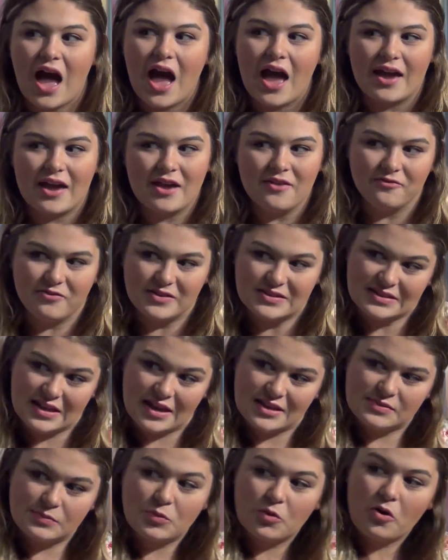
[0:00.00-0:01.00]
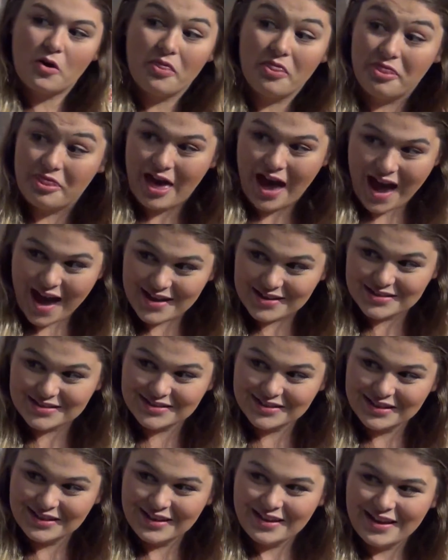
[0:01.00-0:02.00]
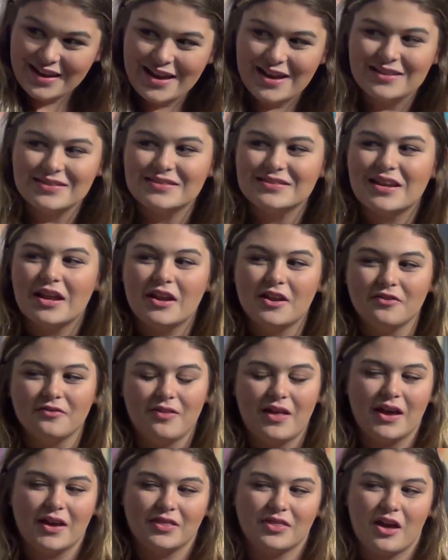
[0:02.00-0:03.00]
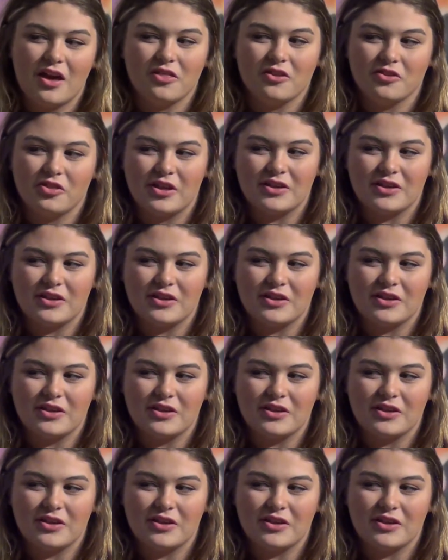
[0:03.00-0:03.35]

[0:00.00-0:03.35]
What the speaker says: I emphasize more on that instead of like the other